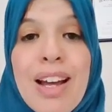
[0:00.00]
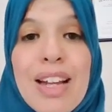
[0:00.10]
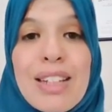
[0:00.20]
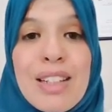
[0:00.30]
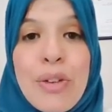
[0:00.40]

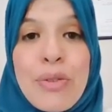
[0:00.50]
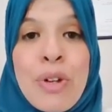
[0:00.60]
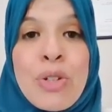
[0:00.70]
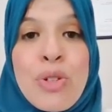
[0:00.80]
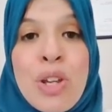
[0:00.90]
I'd love
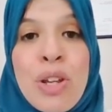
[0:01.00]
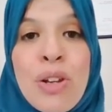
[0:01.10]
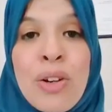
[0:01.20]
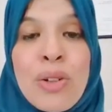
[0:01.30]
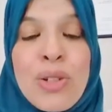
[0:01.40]
to
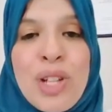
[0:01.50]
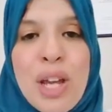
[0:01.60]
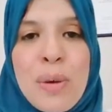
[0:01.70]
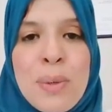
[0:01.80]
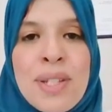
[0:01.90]
hear your
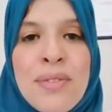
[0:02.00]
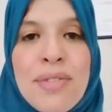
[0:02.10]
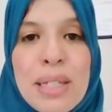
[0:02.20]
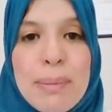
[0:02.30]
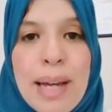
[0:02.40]
takeaways and
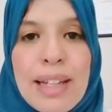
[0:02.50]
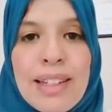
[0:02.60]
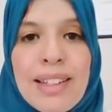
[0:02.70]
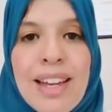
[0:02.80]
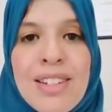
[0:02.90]
feedback.
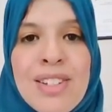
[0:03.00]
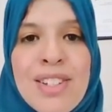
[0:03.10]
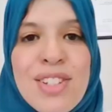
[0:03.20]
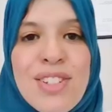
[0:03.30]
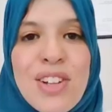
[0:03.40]
Again,
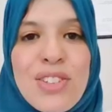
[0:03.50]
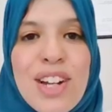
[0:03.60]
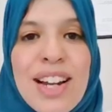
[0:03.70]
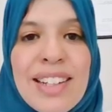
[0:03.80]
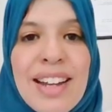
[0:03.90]
this is Dr.
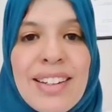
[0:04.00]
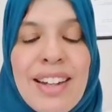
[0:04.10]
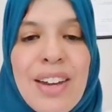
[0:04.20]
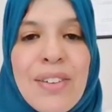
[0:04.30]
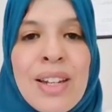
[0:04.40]
Aya
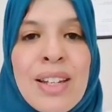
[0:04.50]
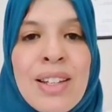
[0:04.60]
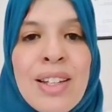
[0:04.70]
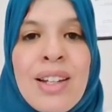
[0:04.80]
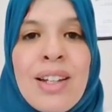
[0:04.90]
Carey,
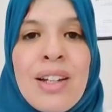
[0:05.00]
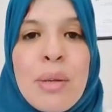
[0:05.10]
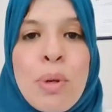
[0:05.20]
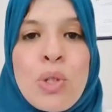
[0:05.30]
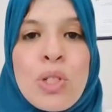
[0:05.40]

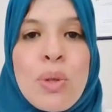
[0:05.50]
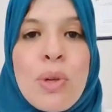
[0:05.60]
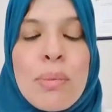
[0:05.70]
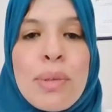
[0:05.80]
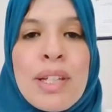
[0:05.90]
emotional
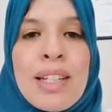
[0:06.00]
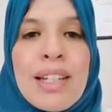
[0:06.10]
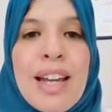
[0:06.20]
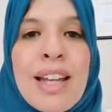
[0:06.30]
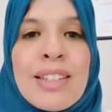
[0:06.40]
well-being
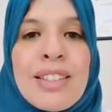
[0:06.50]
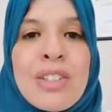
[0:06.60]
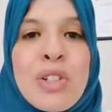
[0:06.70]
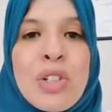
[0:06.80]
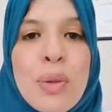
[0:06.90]
and
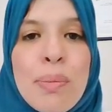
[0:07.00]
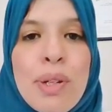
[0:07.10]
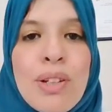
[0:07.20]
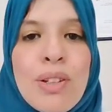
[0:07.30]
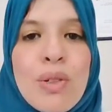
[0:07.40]
leadership
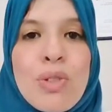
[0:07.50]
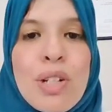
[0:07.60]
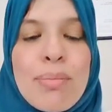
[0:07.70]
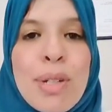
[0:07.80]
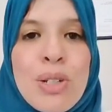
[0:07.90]
coach
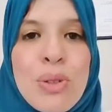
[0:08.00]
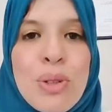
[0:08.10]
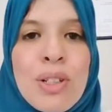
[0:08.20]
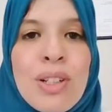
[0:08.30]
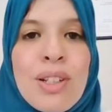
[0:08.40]
and
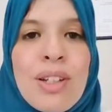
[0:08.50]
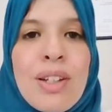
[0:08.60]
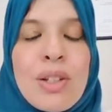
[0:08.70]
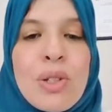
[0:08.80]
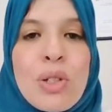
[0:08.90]
mentor.
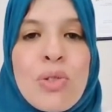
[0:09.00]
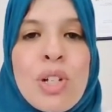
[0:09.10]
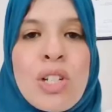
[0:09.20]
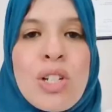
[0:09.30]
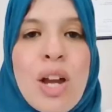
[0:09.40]
You can
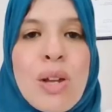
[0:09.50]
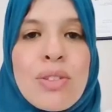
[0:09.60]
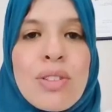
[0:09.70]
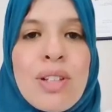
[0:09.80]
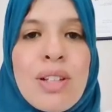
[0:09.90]
reach
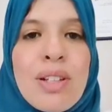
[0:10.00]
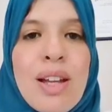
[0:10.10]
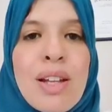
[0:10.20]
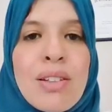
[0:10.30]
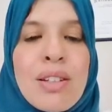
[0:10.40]
out
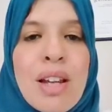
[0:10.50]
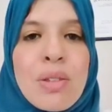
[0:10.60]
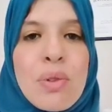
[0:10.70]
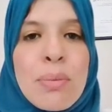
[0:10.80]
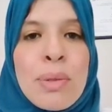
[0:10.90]
and
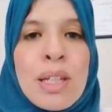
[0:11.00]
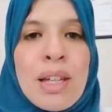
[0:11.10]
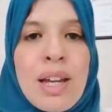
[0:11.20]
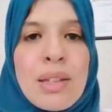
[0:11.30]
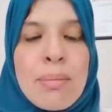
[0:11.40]
connect with me
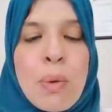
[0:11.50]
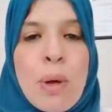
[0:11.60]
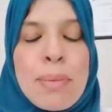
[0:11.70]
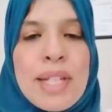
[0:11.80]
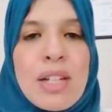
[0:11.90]
at my
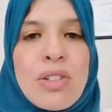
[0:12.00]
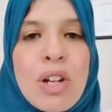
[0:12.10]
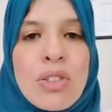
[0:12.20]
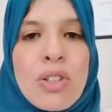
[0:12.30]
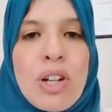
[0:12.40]
website,
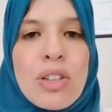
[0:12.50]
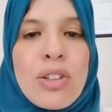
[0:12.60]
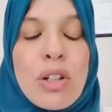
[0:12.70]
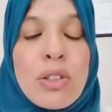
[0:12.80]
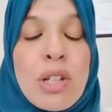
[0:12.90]

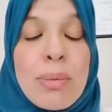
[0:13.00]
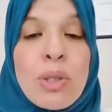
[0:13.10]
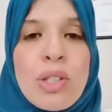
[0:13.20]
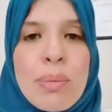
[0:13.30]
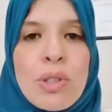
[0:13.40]

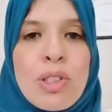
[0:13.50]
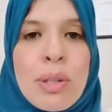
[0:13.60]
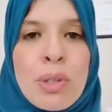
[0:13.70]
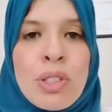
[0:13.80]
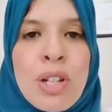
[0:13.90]

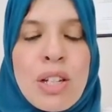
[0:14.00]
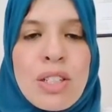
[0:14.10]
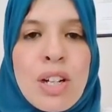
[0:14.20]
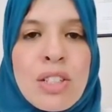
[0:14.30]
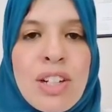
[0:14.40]

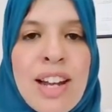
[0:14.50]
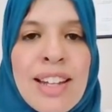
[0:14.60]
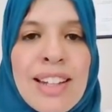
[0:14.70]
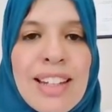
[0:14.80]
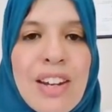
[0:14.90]

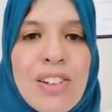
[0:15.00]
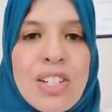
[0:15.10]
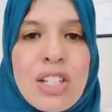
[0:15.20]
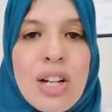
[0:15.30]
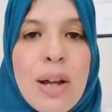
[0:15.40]

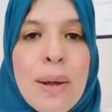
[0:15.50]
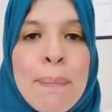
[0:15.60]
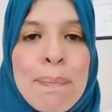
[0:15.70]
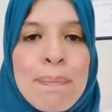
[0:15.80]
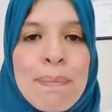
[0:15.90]
www.drayacarey.com.